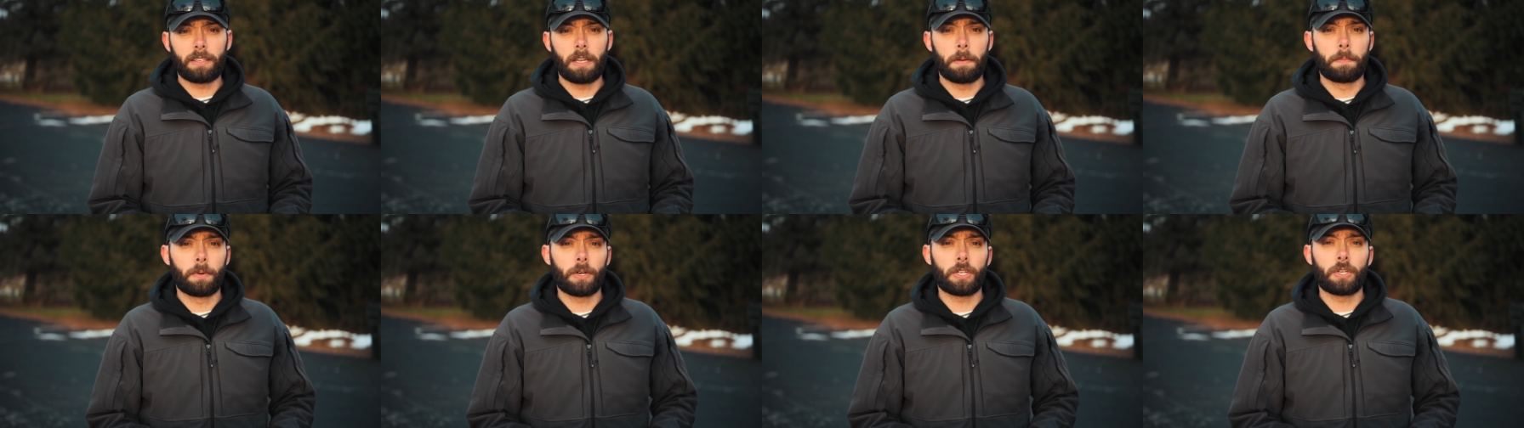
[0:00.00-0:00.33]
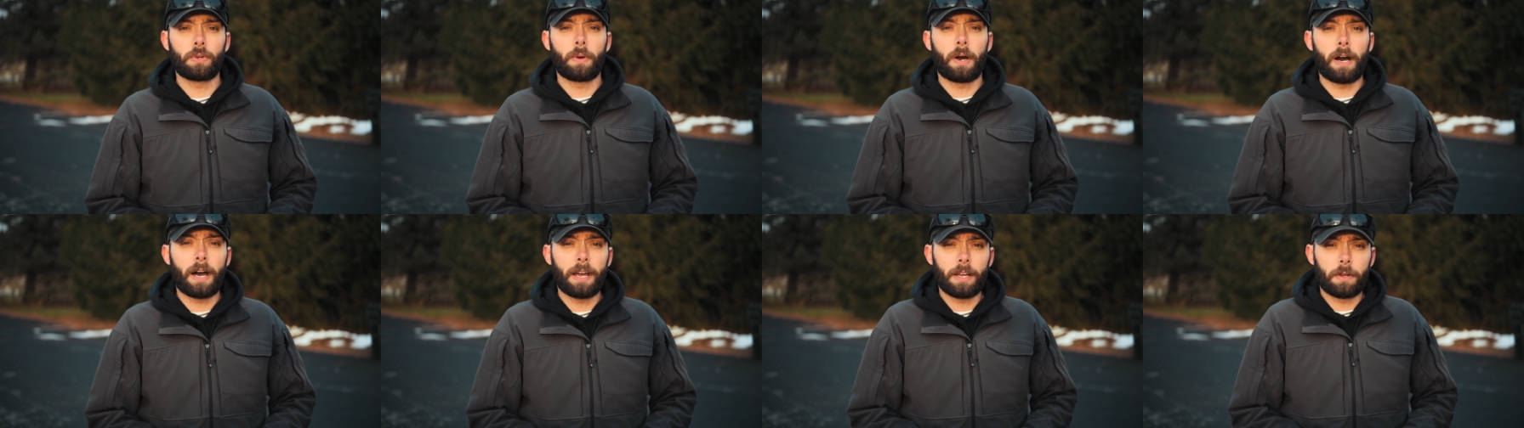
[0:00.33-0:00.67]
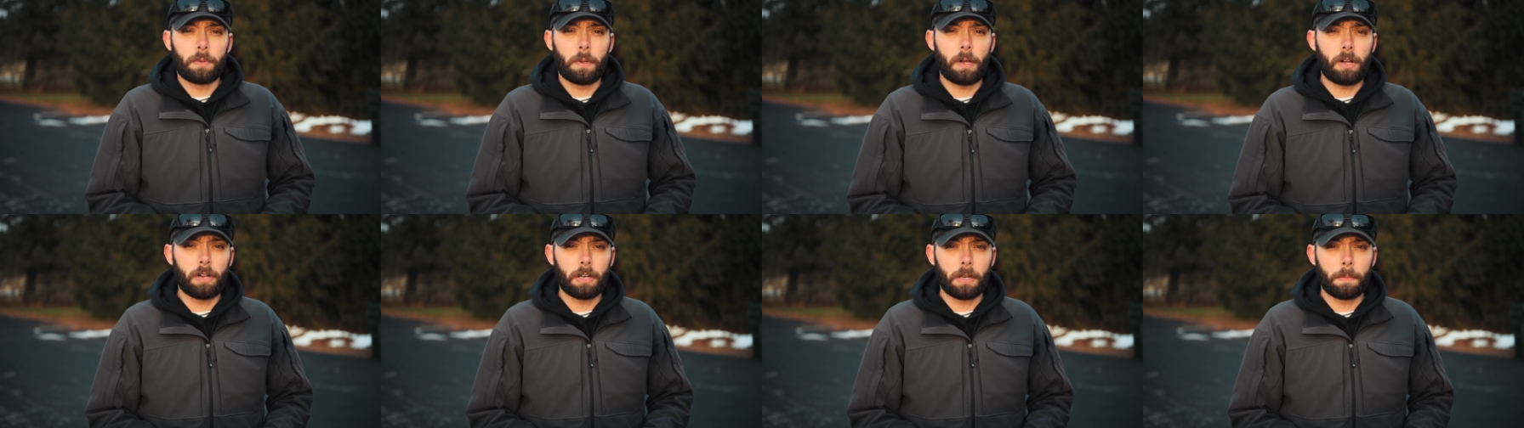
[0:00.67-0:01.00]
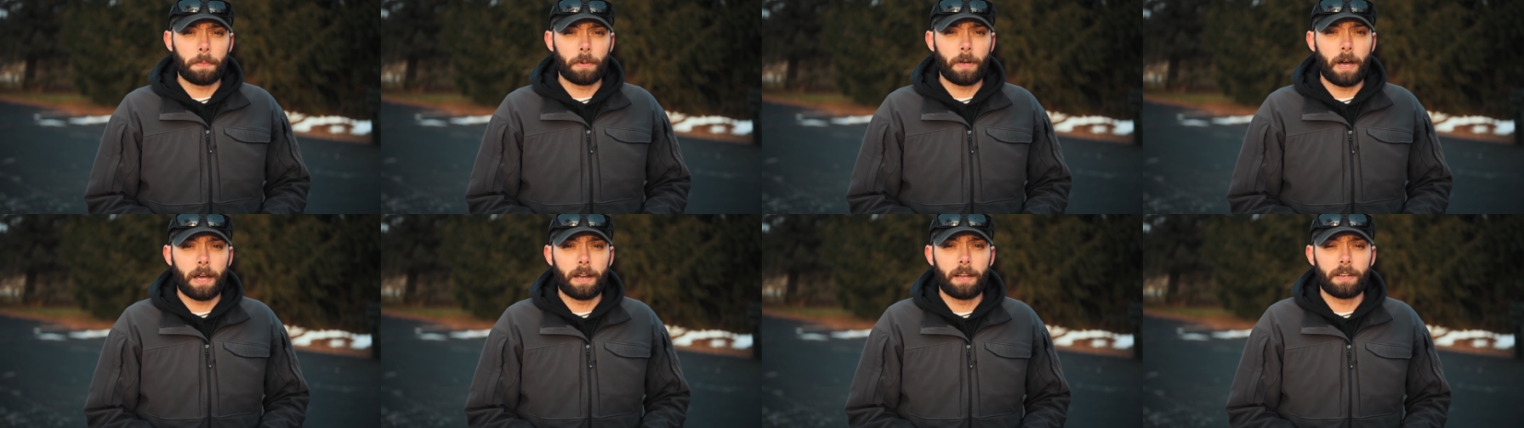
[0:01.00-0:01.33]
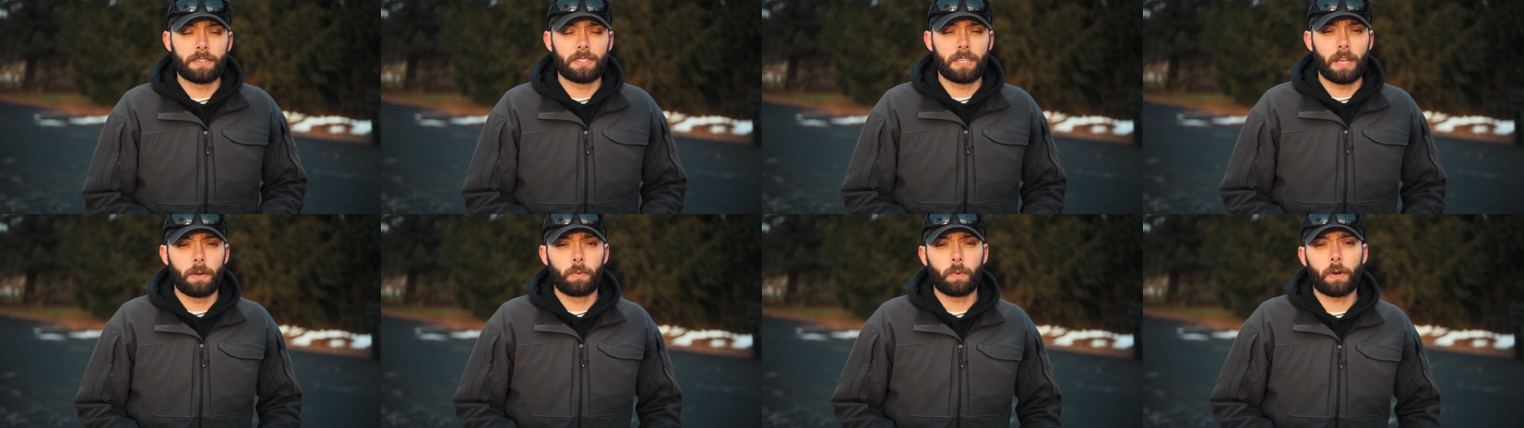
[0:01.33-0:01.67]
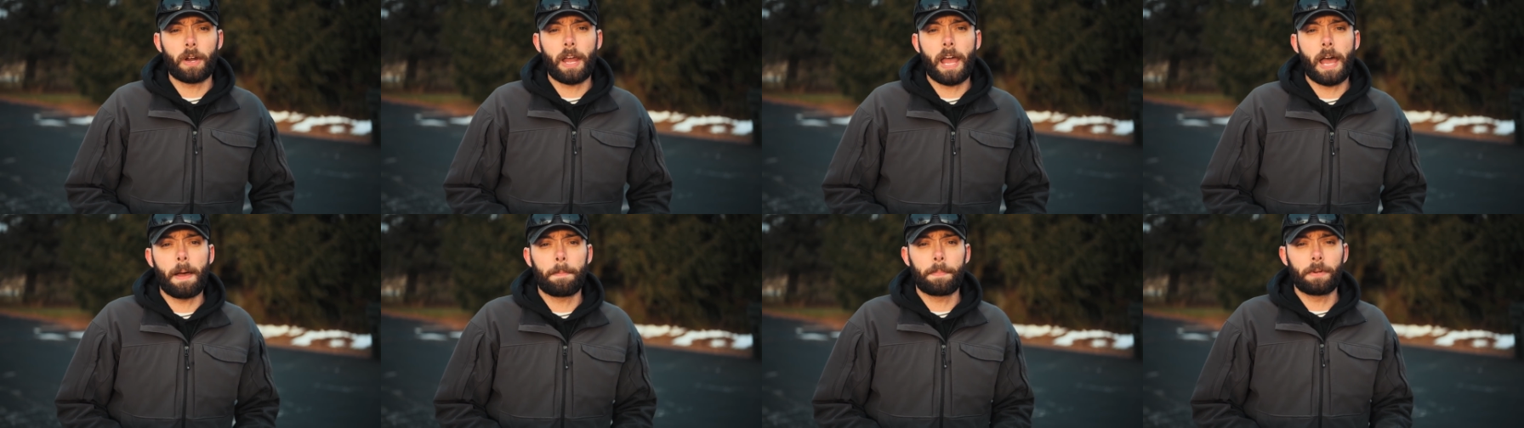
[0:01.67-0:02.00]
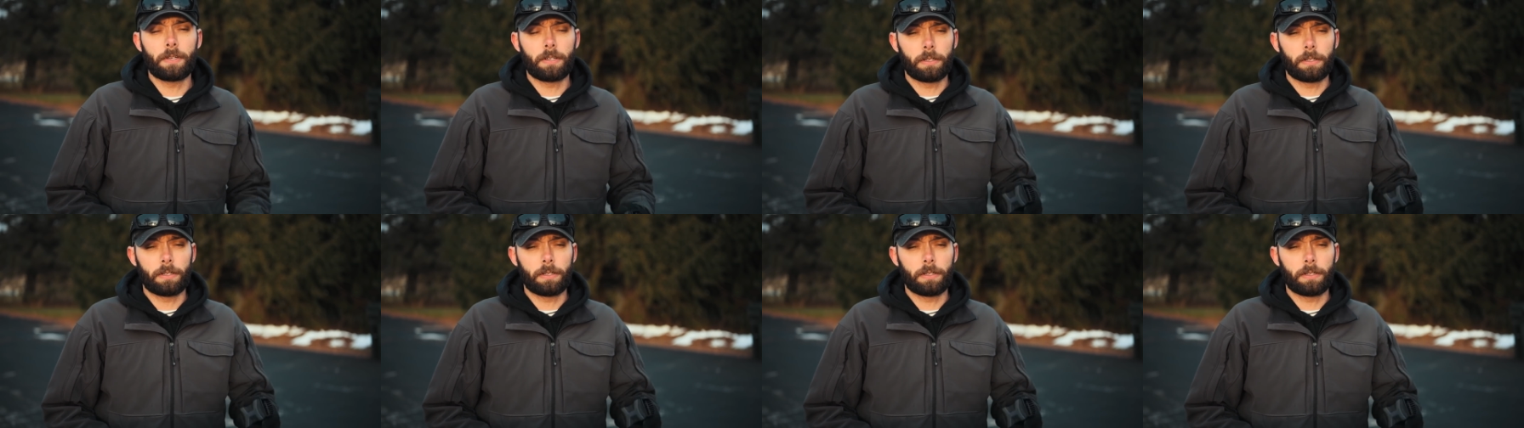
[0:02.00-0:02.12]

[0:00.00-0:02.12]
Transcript: They bring you high quality products, and we're happy